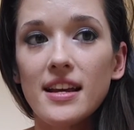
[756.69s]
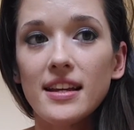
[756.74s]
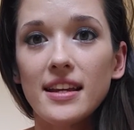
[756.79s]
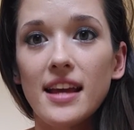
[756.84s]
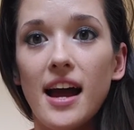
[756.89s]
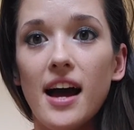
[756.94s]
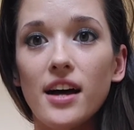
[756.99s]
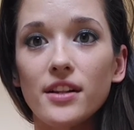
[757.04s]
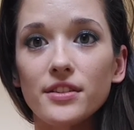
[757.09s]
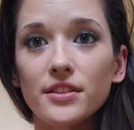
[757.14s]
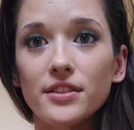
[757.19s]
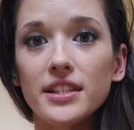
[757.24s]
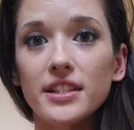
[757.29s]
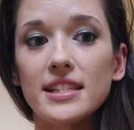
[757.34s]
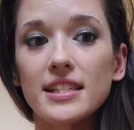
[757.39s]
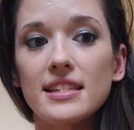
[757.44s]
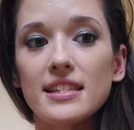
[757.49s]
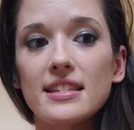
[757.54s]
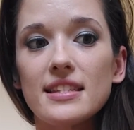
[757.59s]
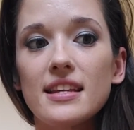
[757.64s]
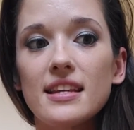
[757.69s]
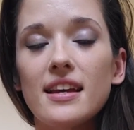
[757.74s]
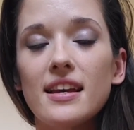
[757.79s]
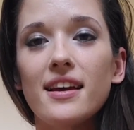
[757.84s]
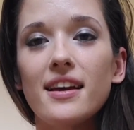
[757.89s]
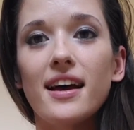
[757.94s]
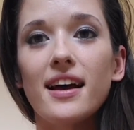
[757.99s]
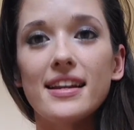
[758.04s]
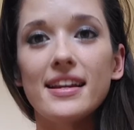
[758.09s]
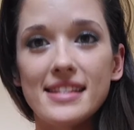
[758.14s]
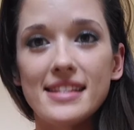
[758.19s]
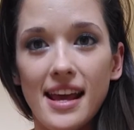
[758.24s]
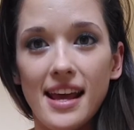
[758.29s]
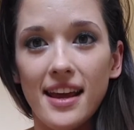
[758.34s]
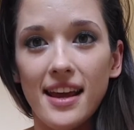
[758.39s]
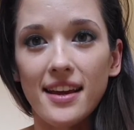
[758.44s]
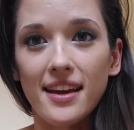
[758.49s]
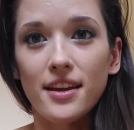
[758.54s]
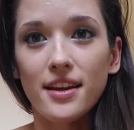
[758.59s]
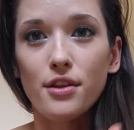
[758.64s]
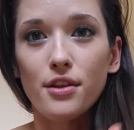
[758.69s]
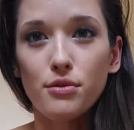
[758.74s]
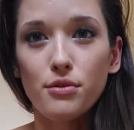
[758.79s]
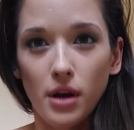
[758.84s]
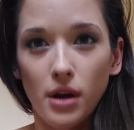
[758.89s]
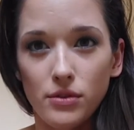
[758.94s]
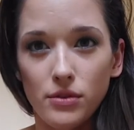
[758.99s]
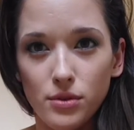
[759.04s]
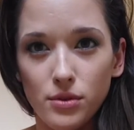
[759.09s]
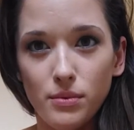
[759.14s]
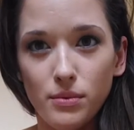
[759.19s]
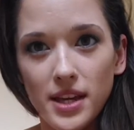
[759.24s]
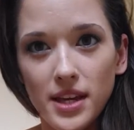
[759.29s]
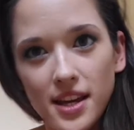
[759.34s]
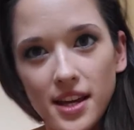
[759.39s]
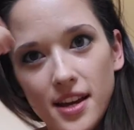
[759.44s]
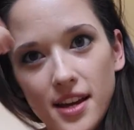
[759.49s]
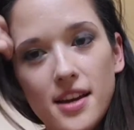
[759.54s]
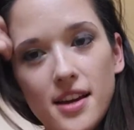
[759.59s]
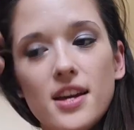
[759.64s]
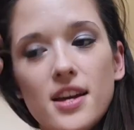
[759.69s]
calories a day throughout the week.